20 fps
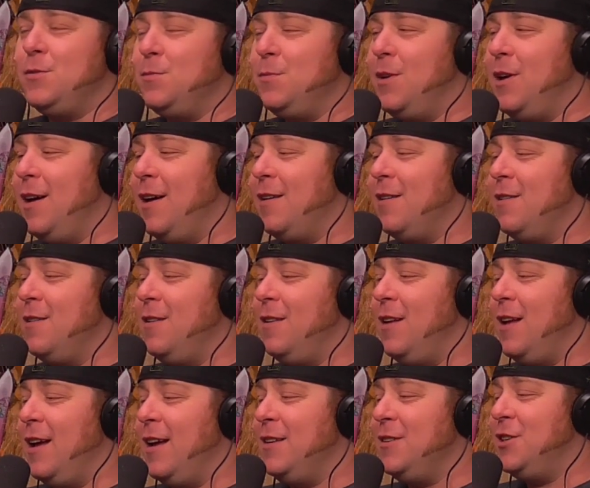some kind
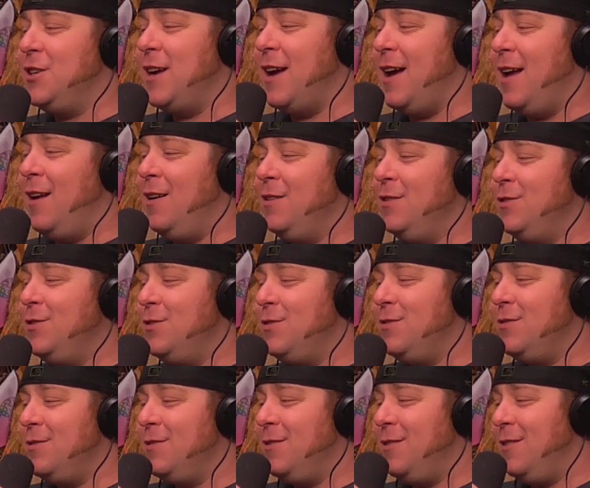of like
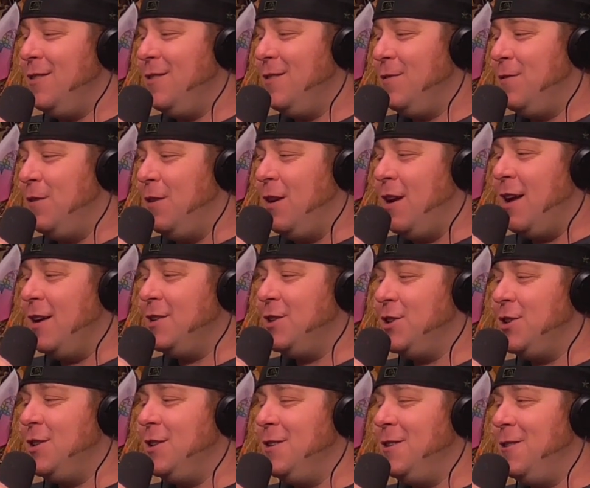challenge for
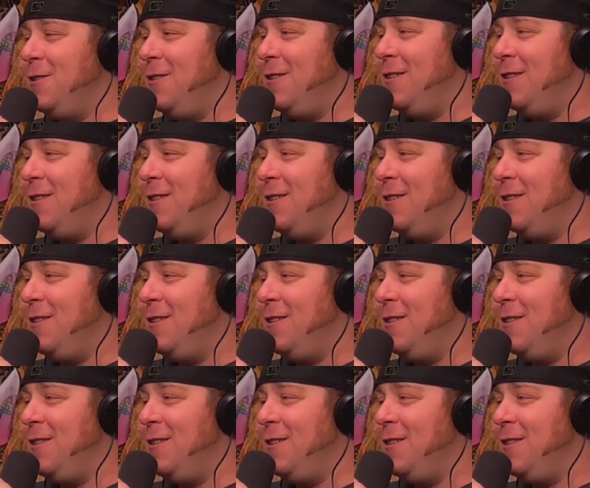next year?